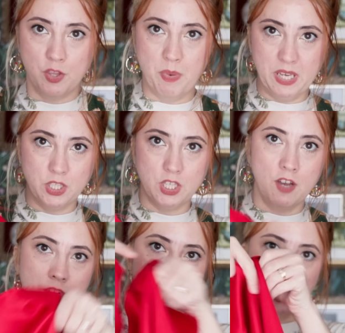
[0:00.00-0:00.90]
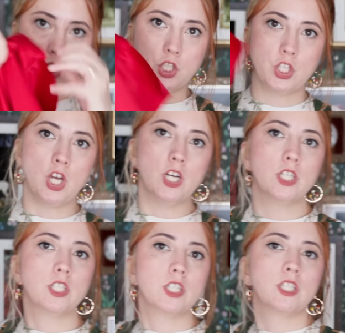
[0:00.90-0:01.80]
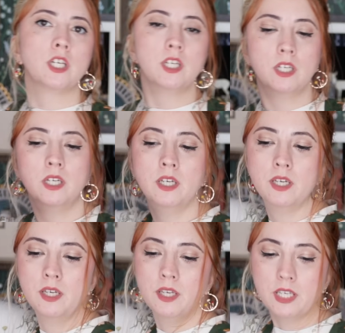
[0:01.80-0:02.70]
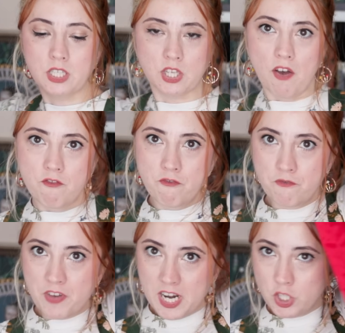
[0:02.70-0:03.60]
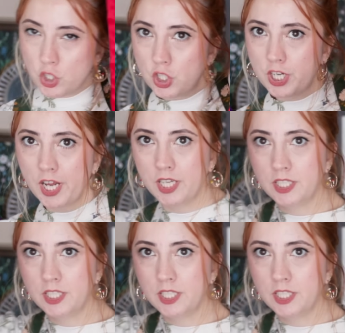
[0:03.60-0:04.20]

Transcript: The base of our skirt is finished.